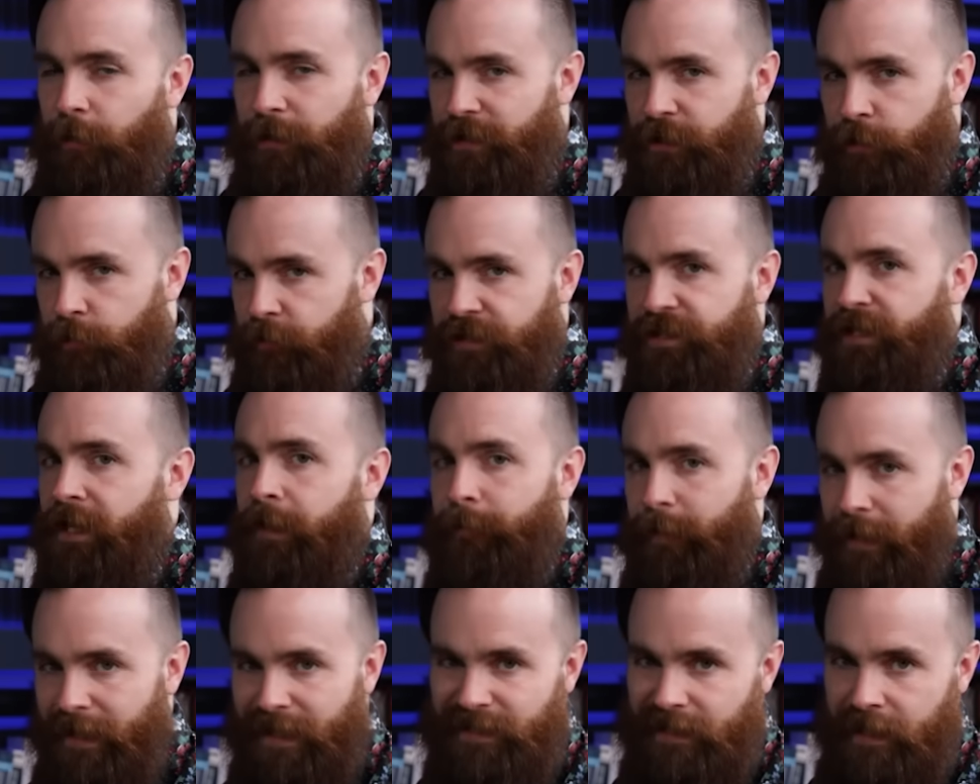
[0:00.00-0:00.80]
know it's doing the
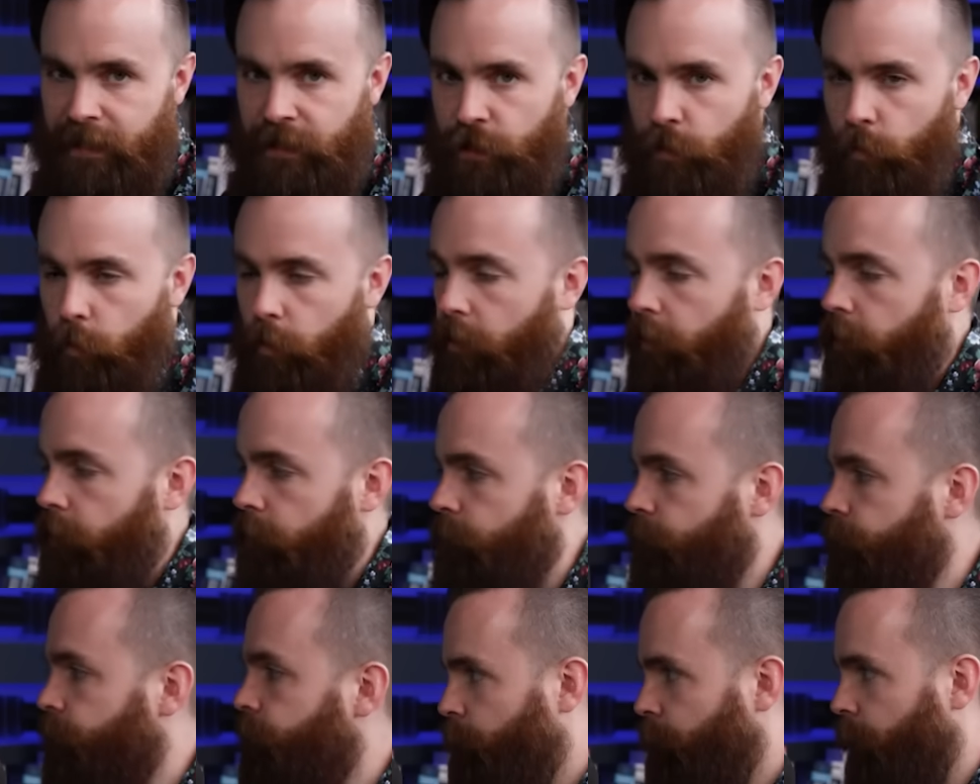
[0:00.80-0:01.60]
same thing as in
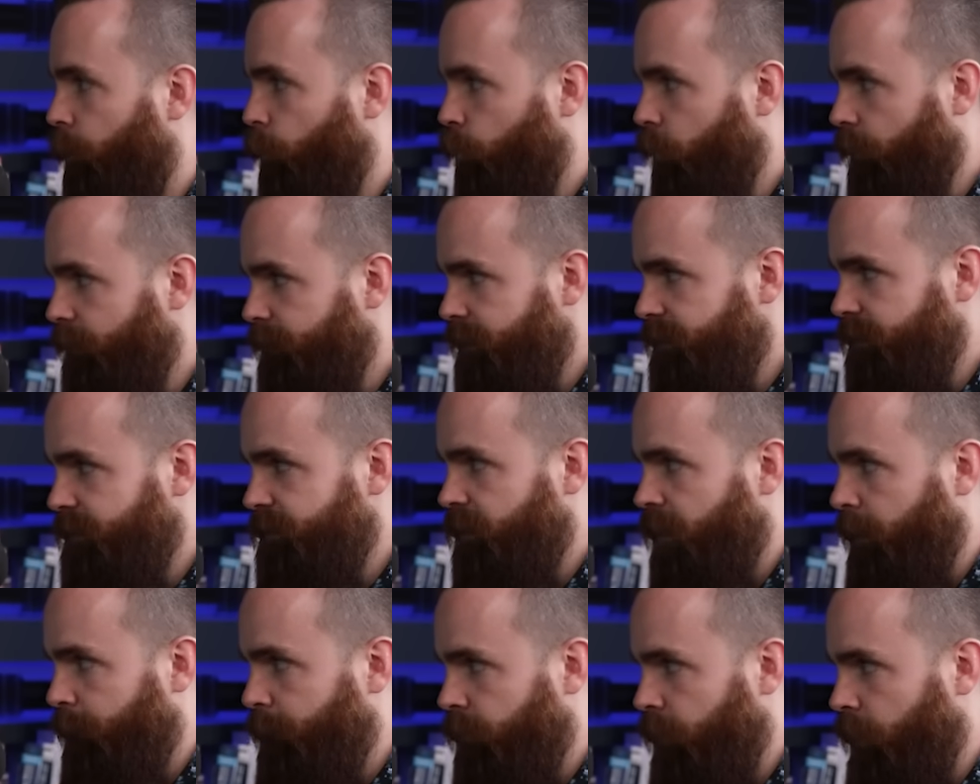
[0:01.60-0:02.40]
URL. But what this
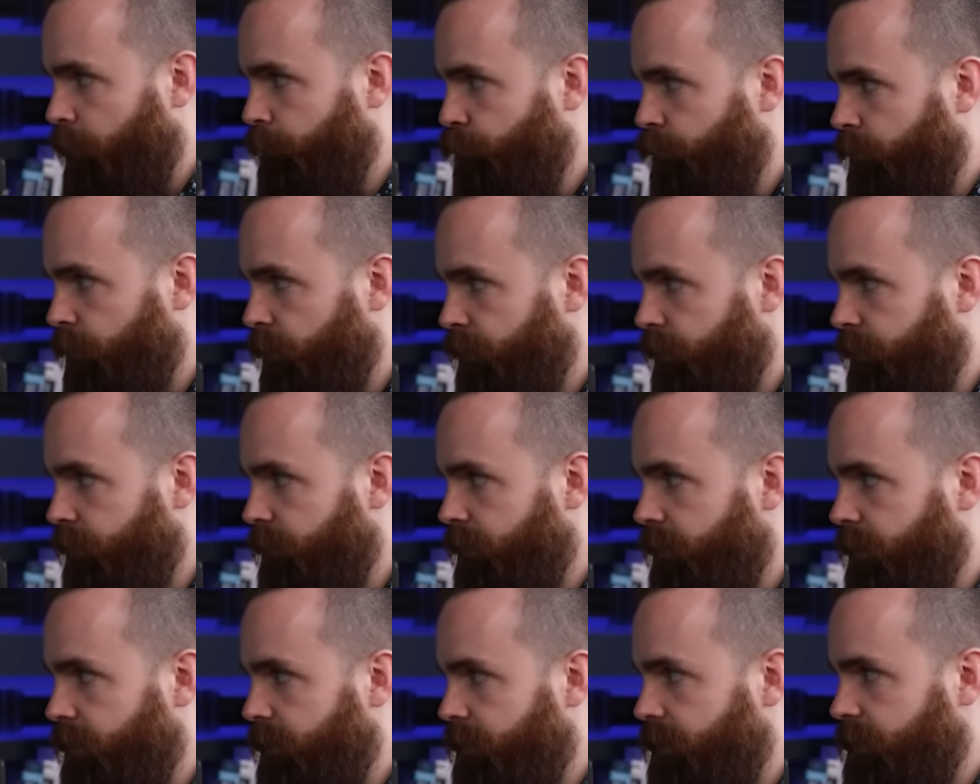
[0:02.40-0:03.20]
is coming up
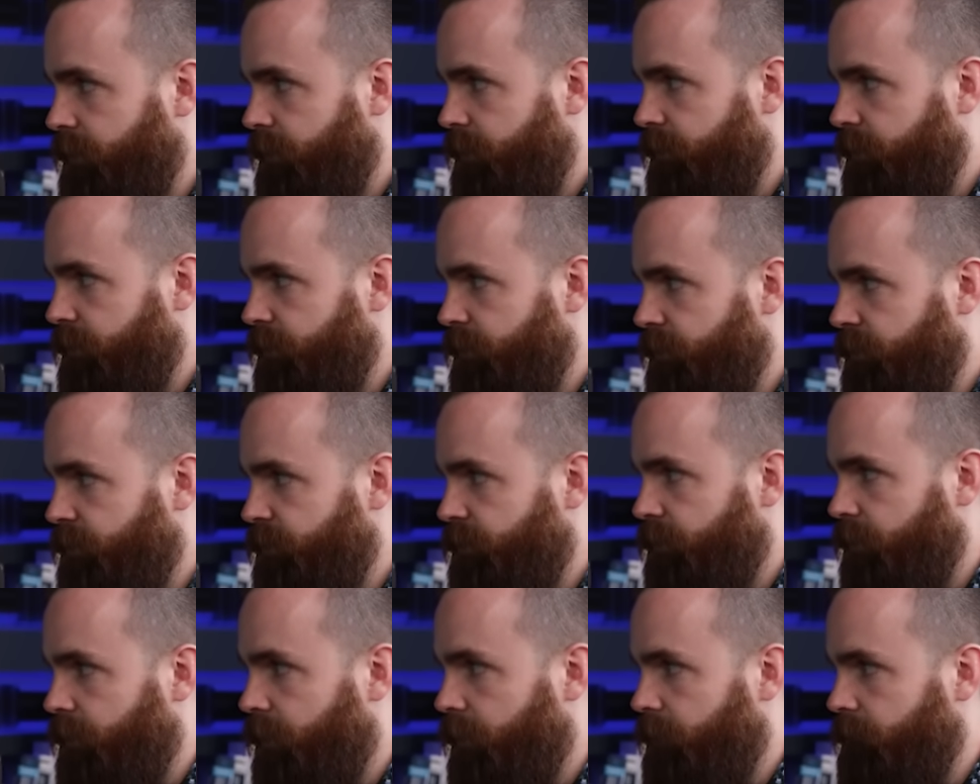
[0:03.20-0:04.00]
with
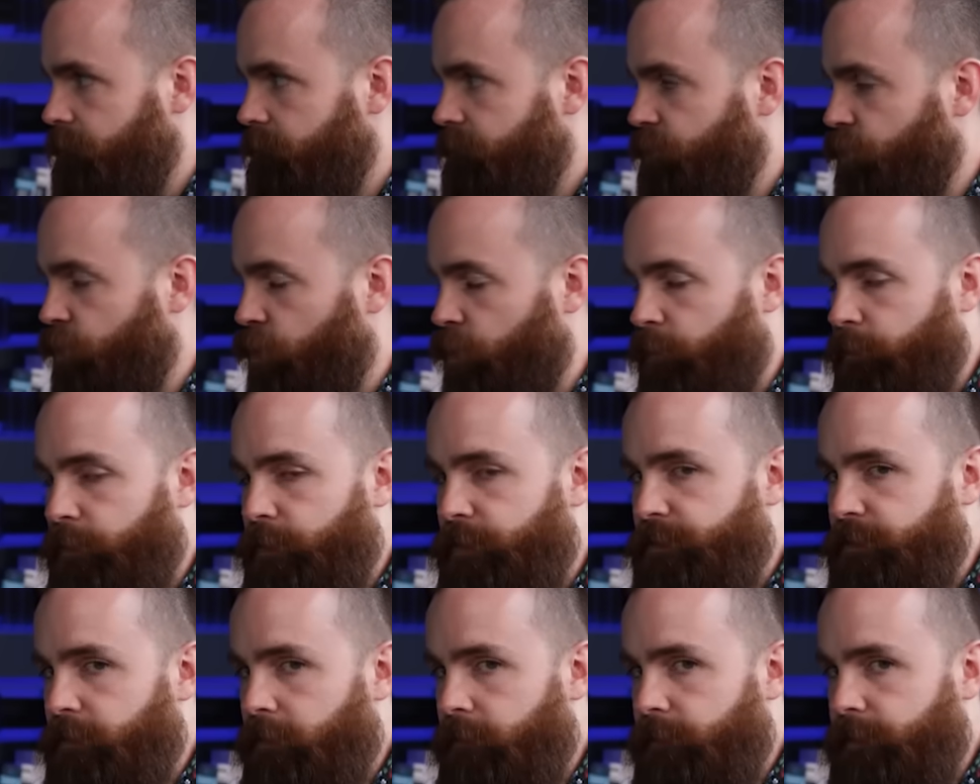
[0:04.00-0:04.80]
is
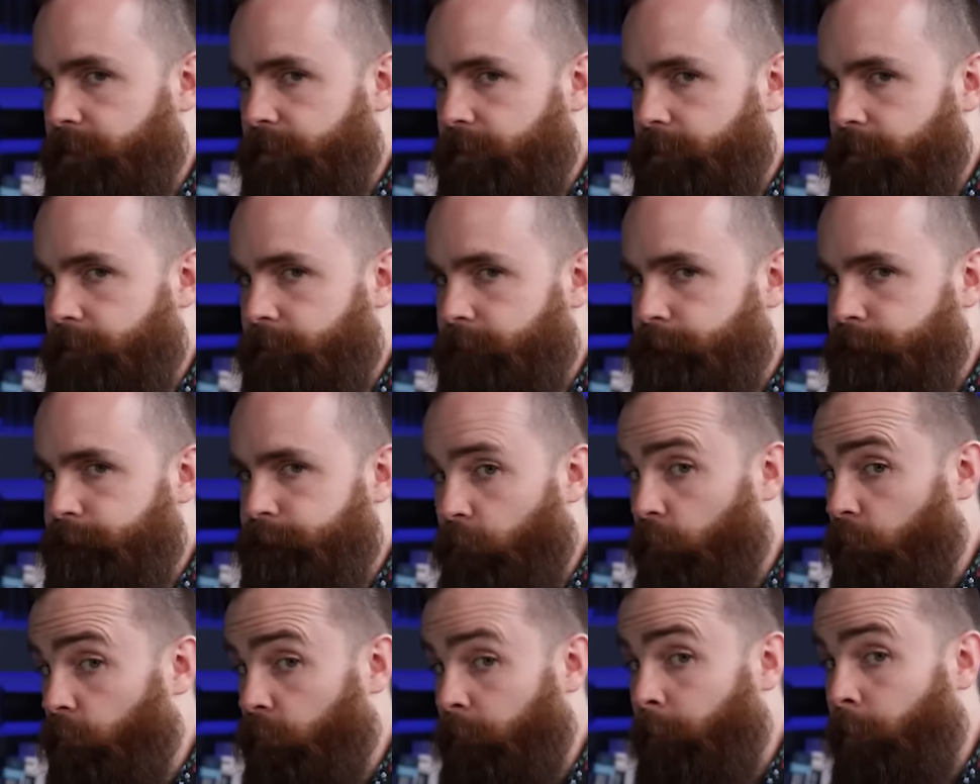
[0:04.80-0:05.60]
terminal services
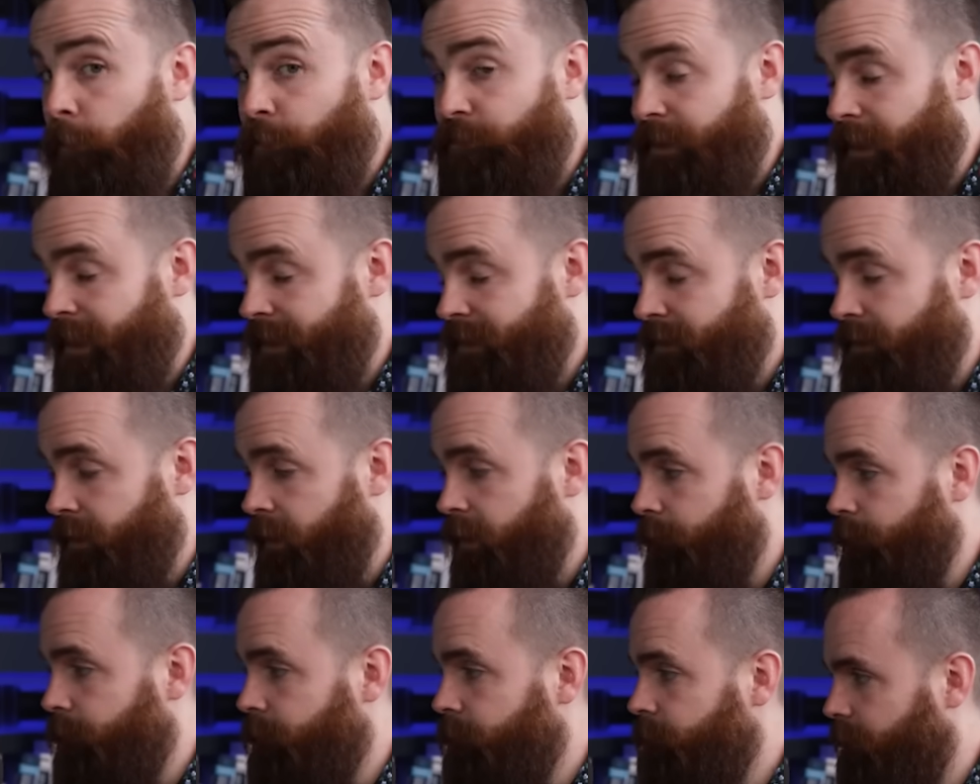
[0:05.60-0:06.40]
or remote
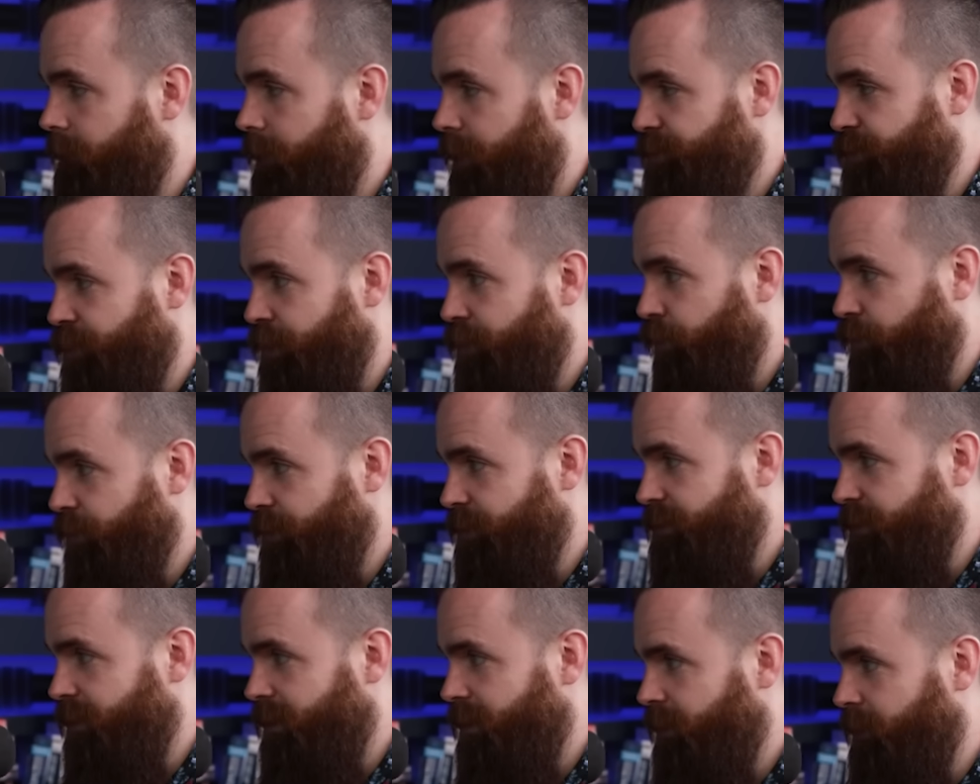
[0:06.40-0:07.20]
desktop, as you can
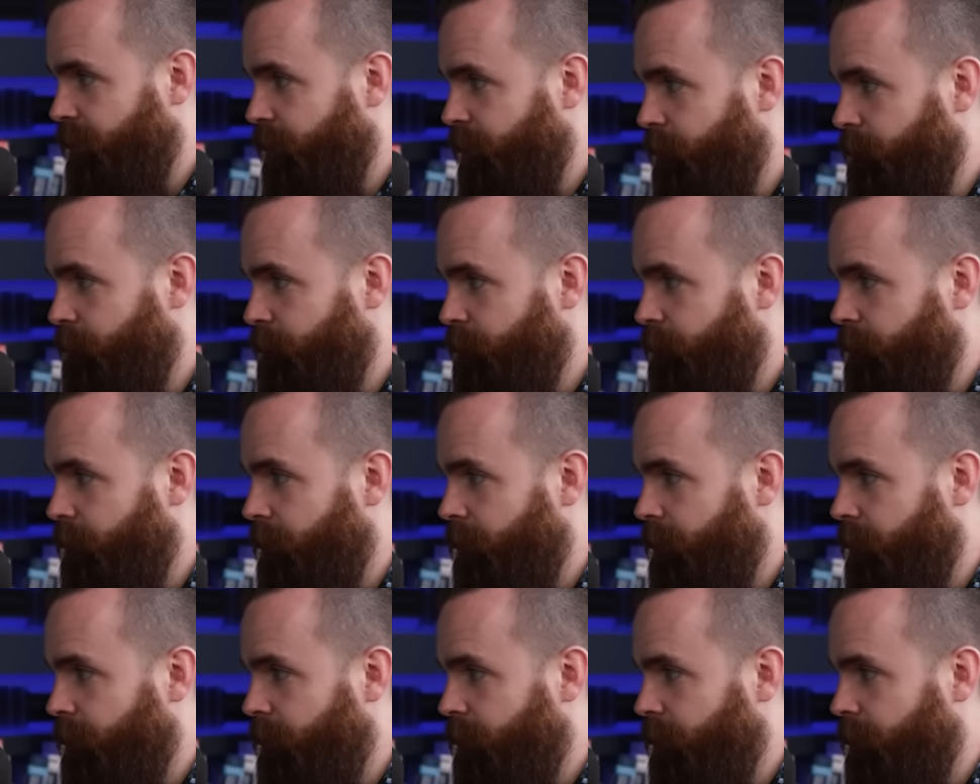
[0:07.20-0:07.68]
already see here.